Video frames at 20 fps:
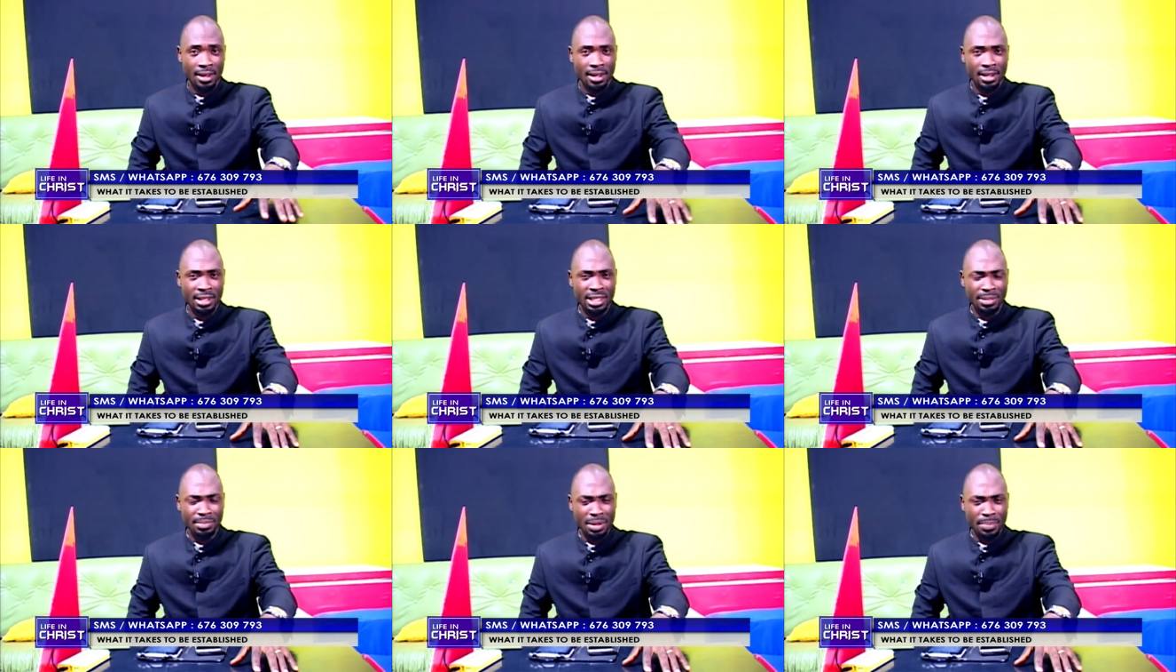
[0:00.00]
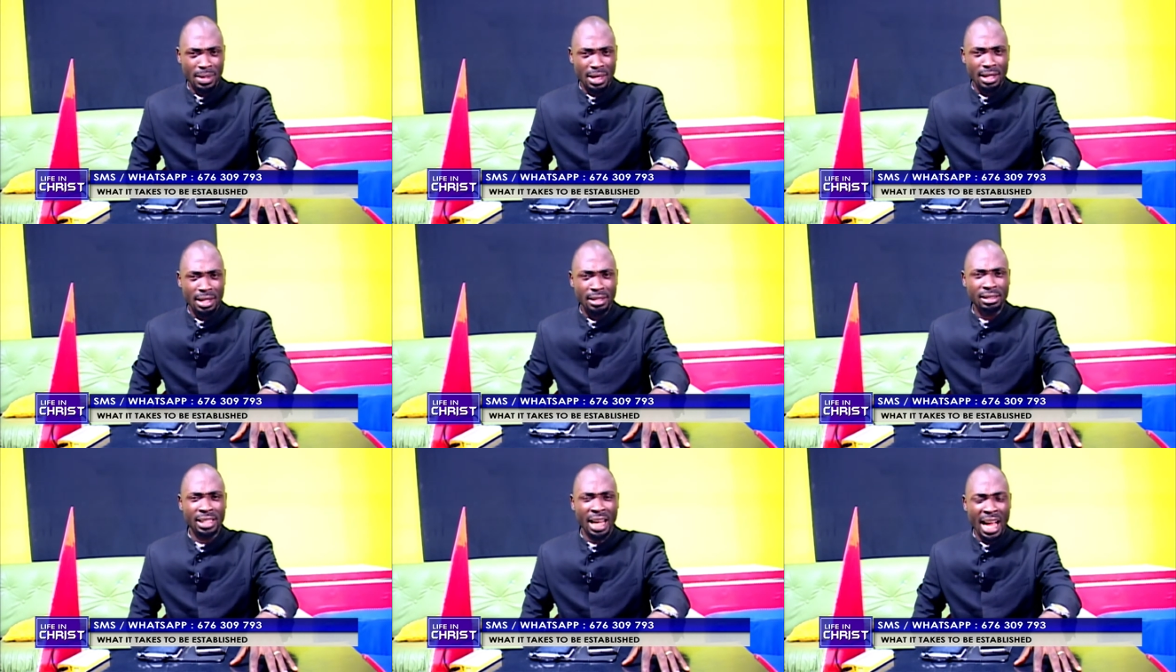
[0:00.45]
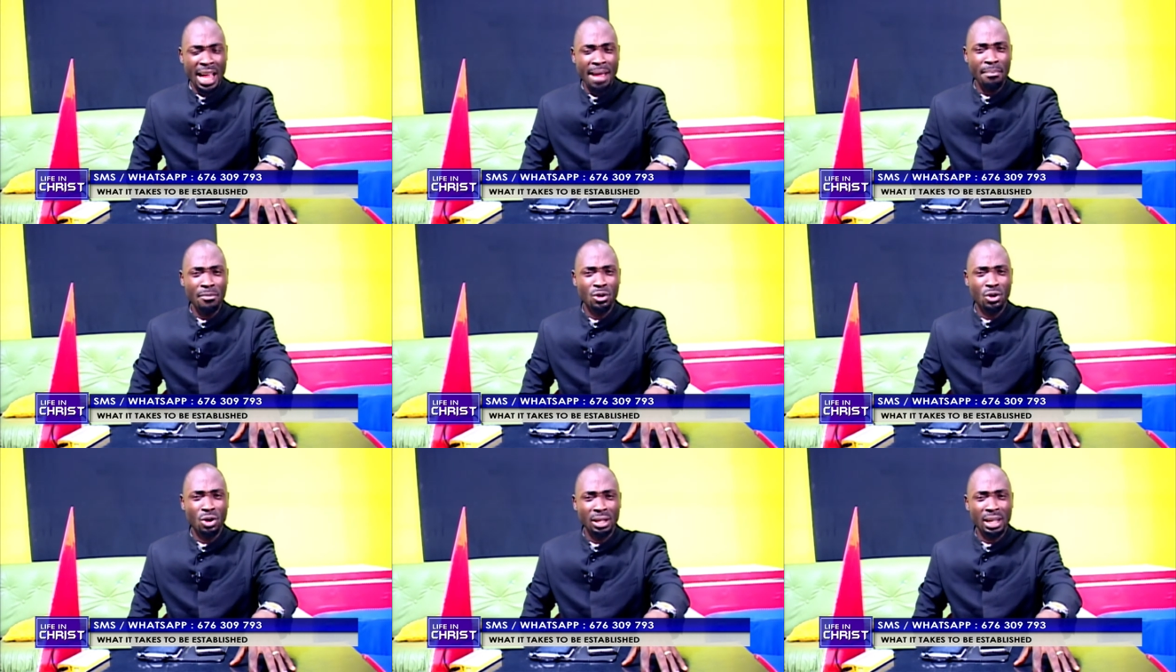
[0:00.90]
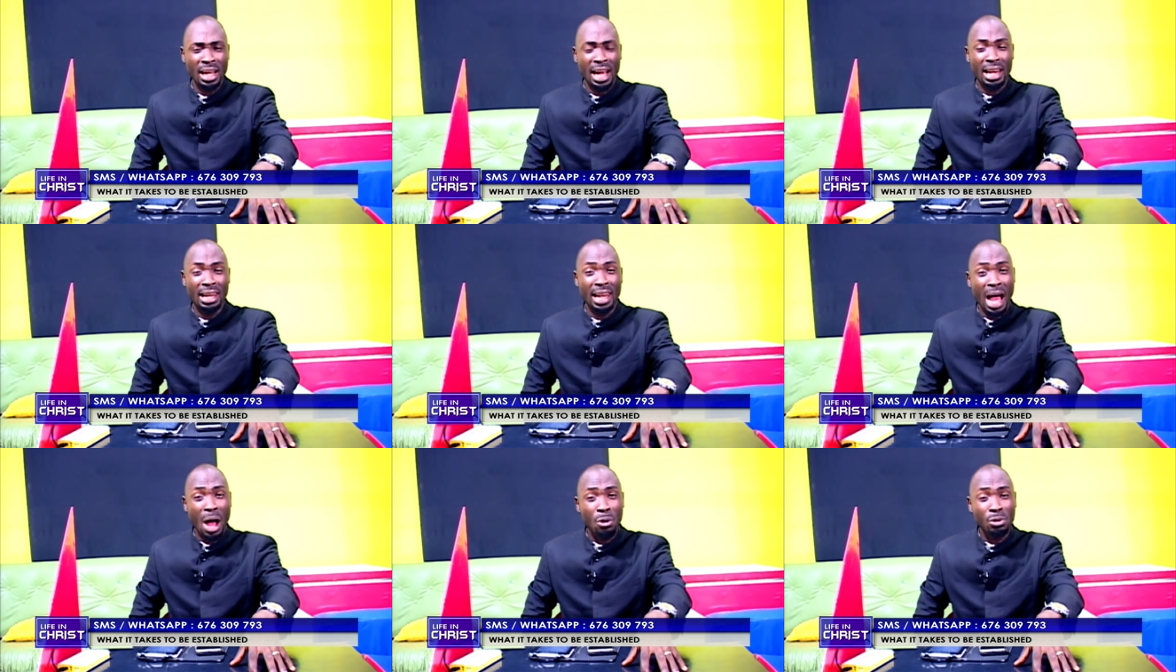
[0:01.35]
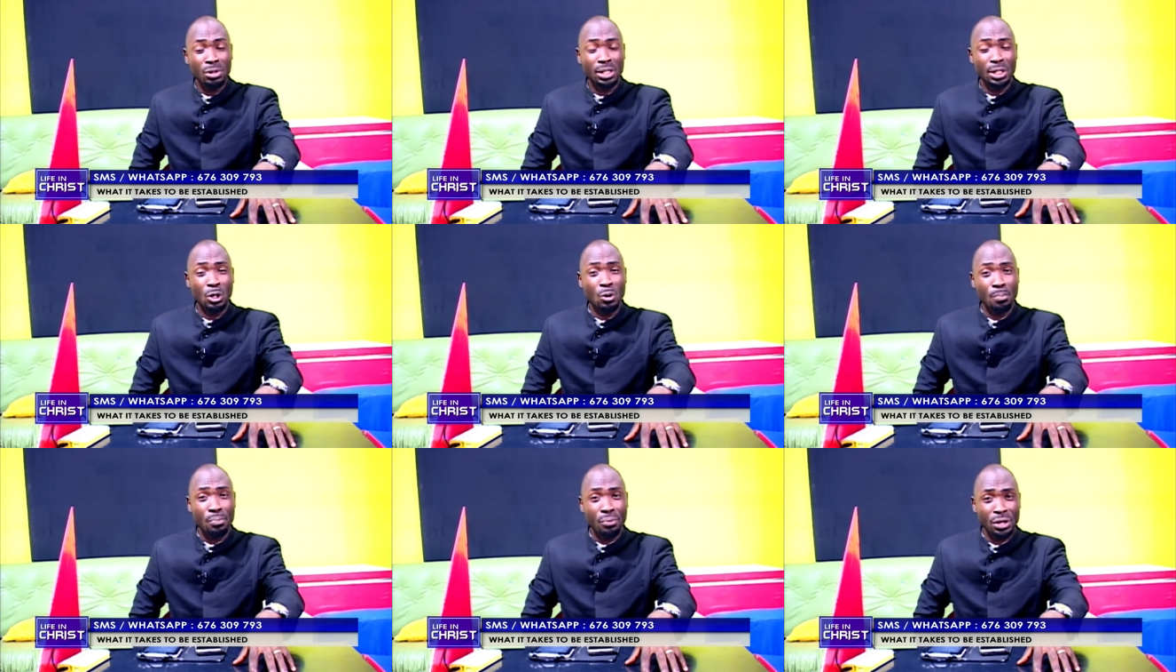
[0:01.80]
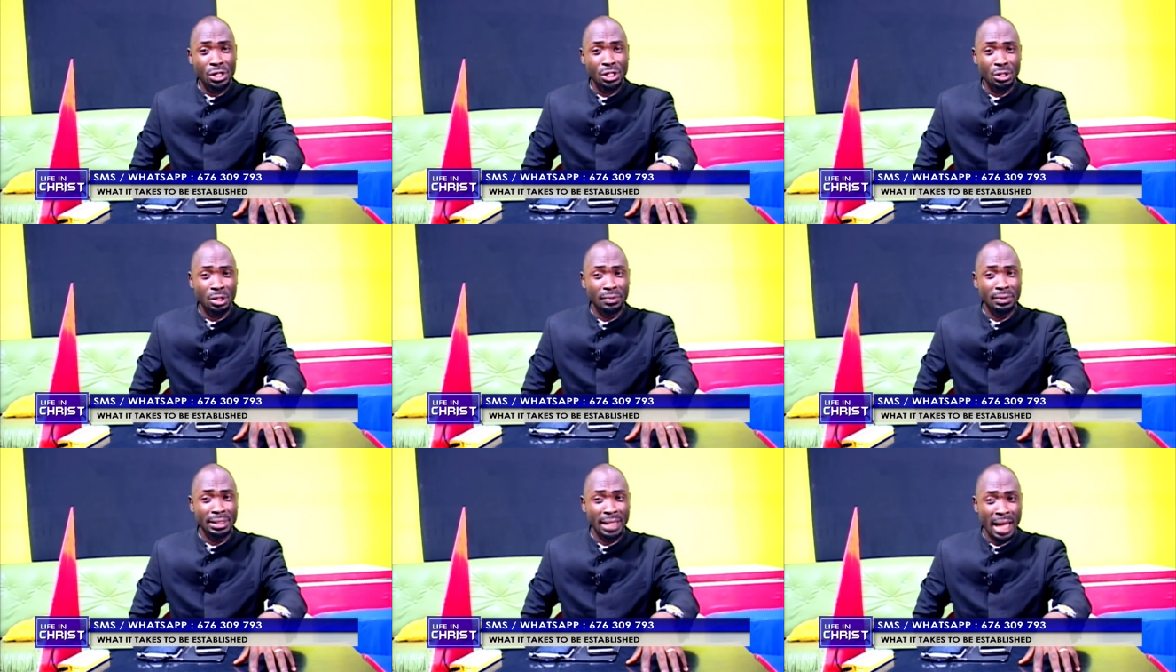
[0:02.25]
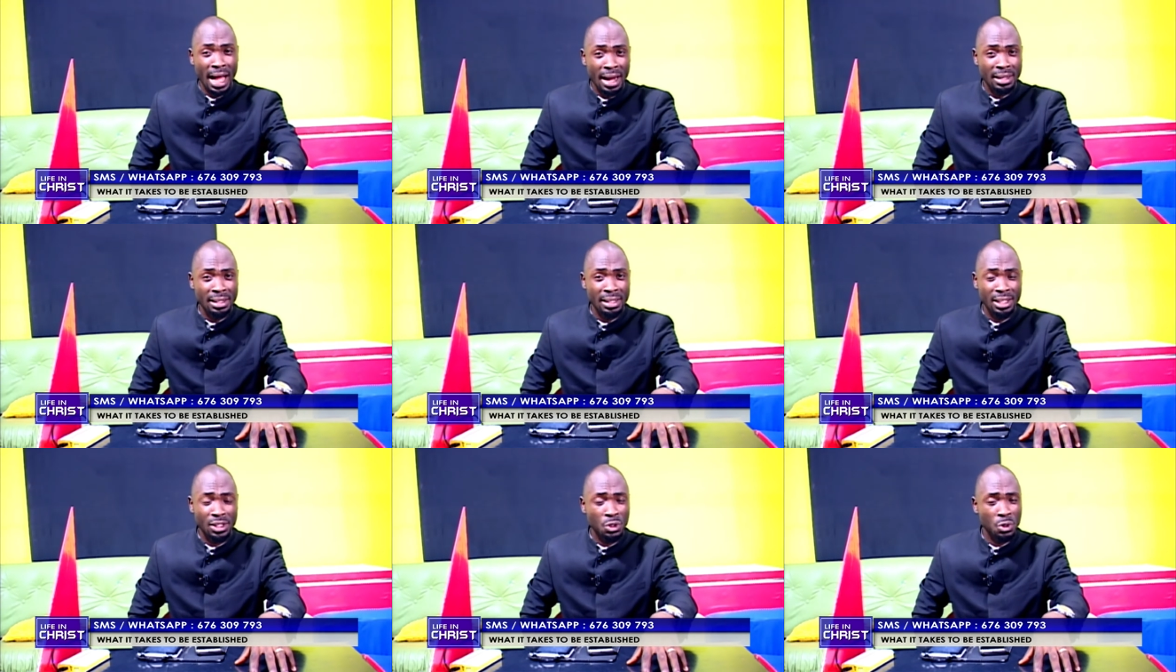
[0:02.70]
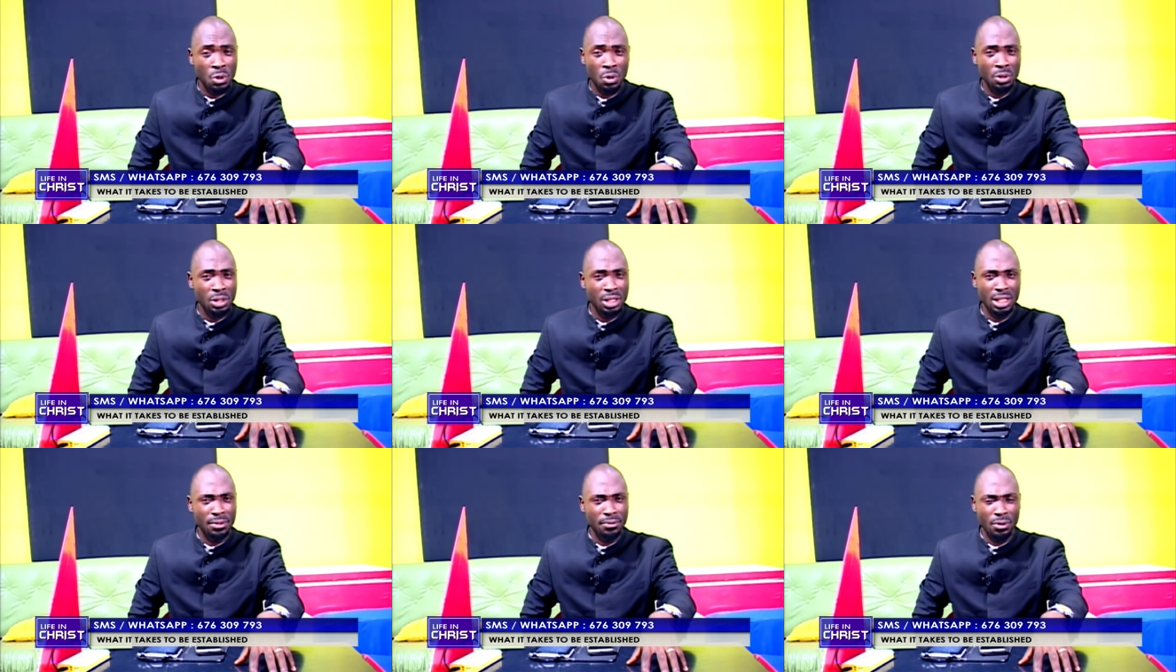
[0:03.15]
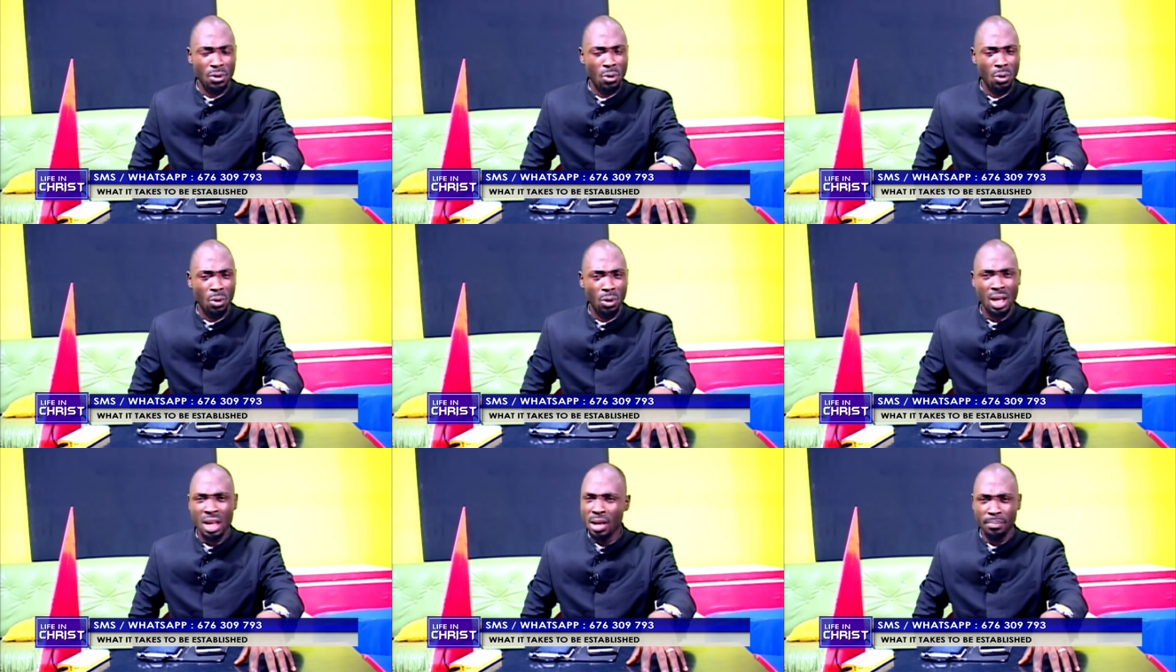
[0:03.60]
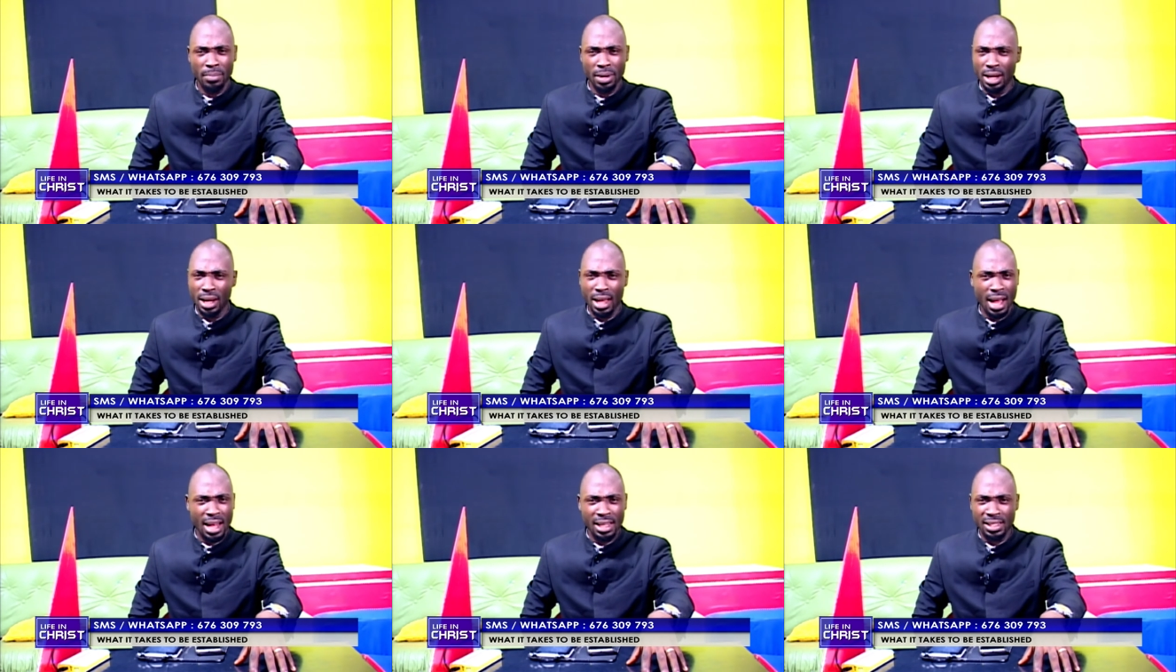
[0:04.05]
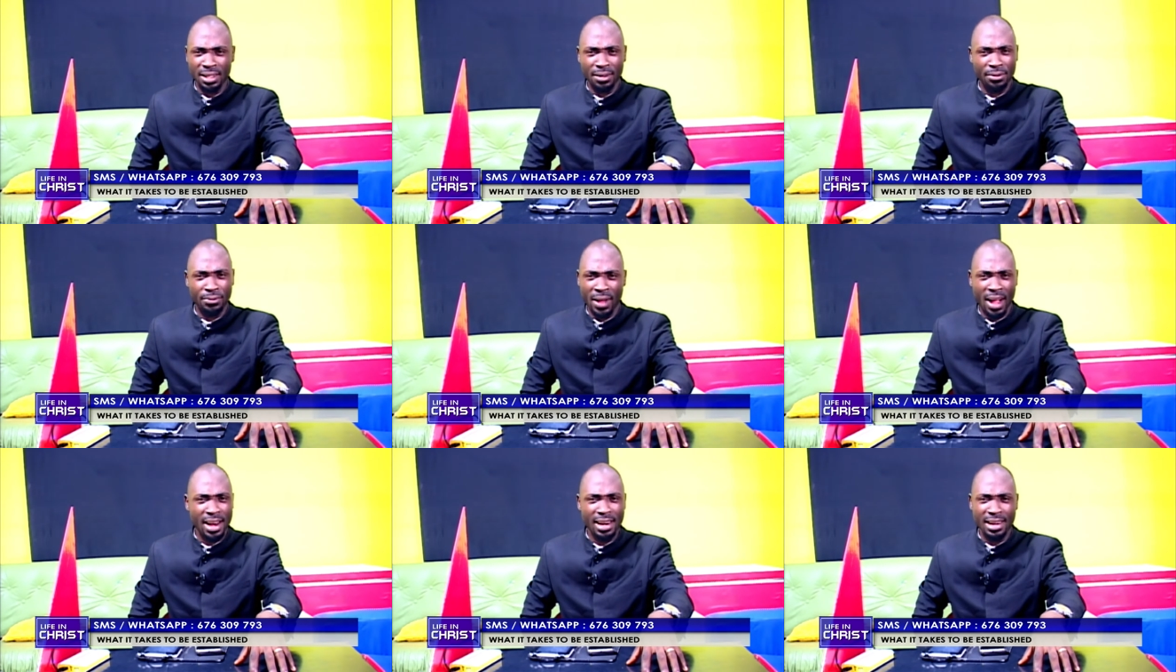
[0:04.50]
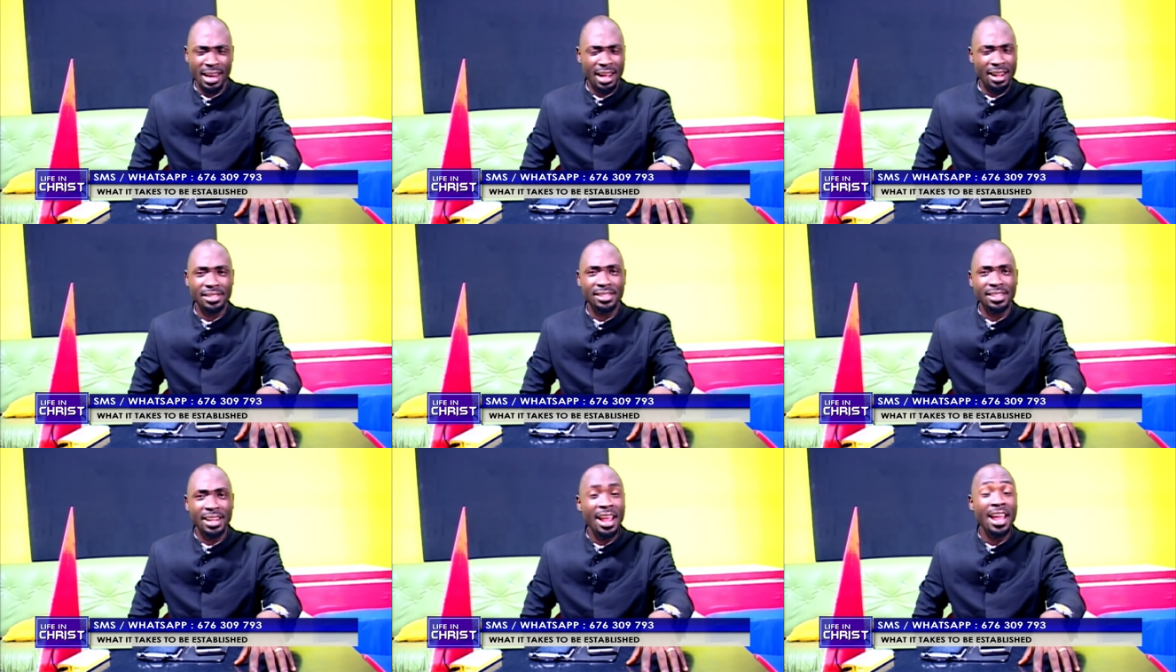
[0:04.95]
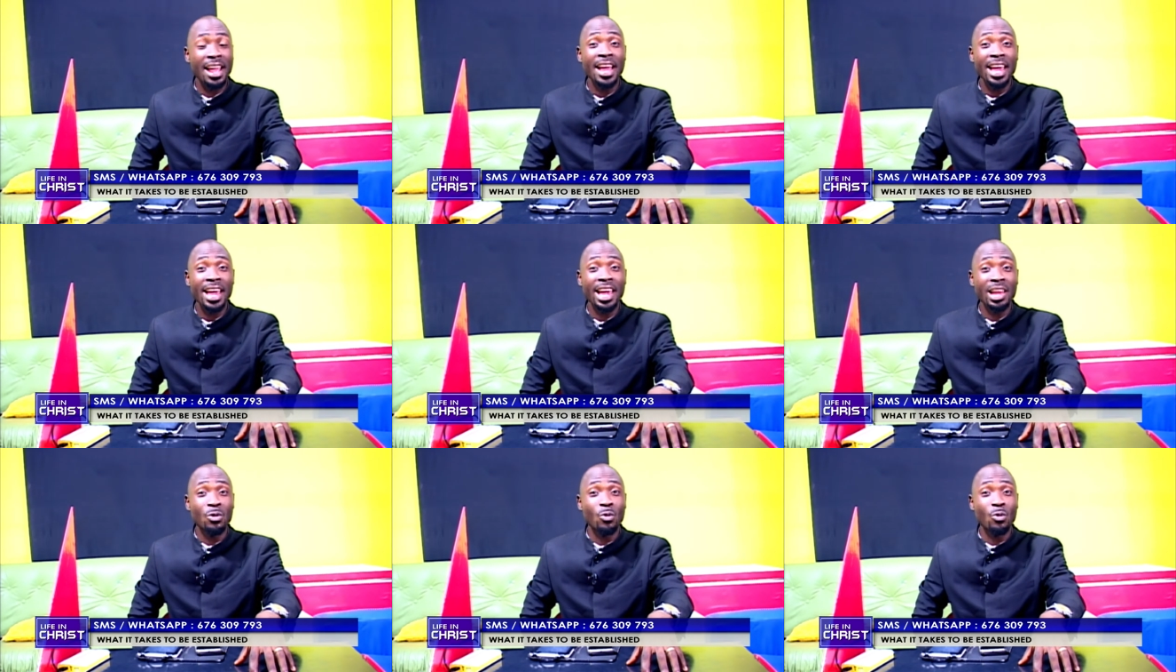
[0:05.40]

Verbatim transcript: There may be a time God allows the operation of darkness or evil, but he has a final say.